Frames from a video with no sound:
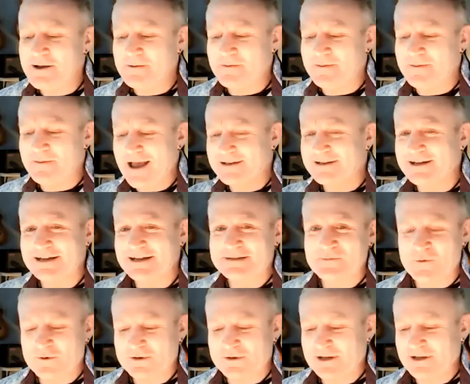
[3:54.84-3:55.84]
That takes
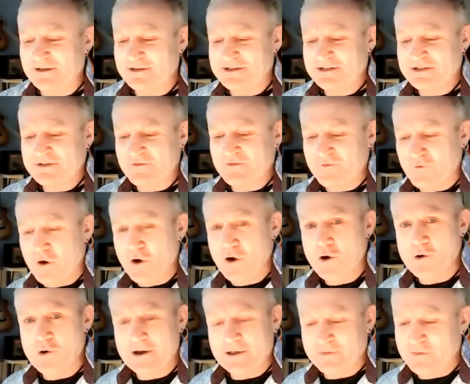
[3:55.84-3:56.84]
more intelligence.
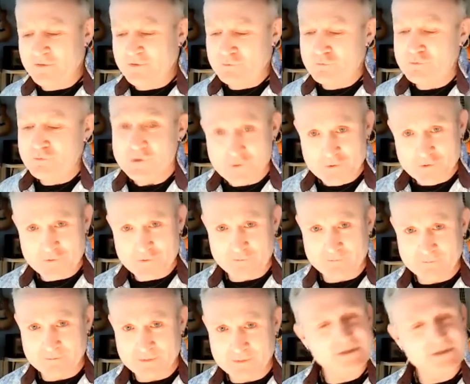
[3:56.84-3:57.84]
Fro and through,
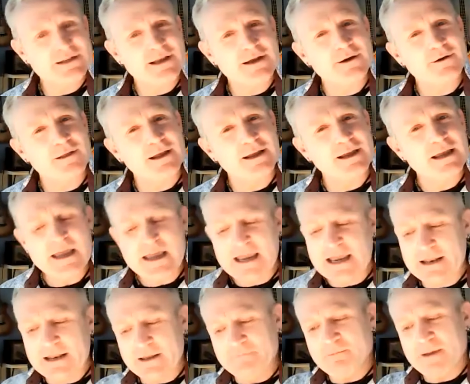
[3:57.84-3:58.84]
because now you're like,
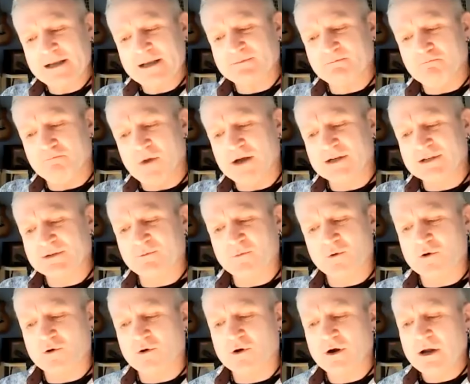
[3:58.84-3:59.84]
it makes
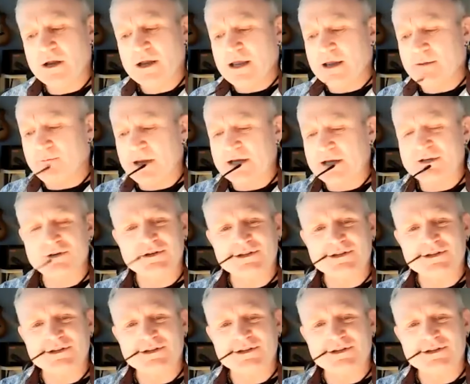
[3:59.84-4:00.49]
you